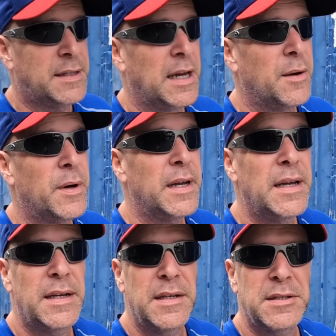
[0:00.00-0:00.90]
tell you what,
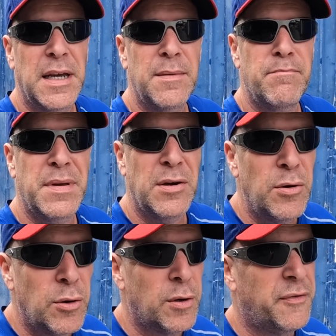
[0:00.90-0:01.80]
it is a
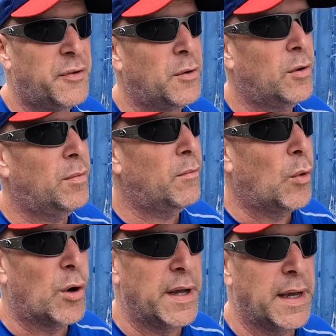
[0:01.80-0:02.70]
beautiful
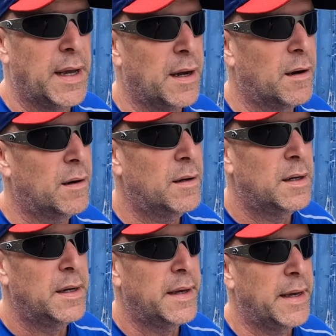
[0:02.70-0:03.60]
morning here
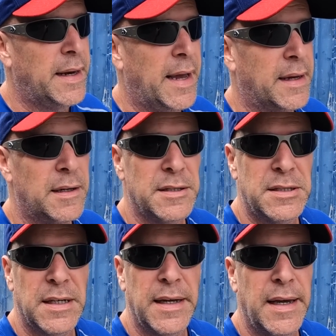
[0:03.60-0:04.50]
in Angeles
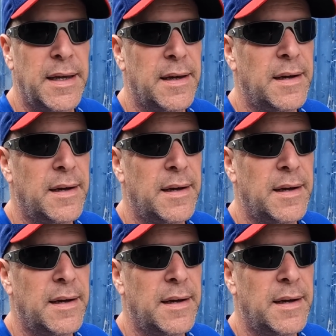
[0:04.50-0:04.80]
City.